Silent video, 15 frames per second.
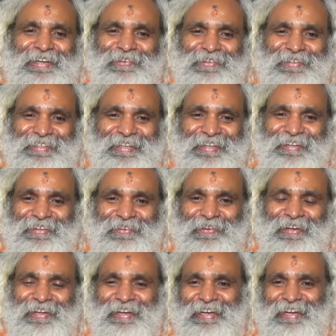they don't, you
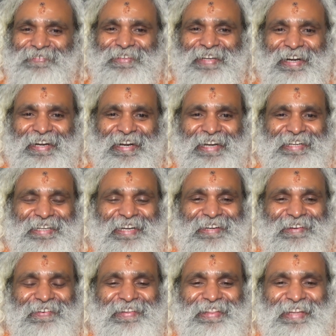know, left hand, right
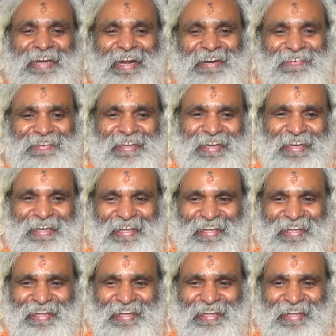hand, all the hand, okay?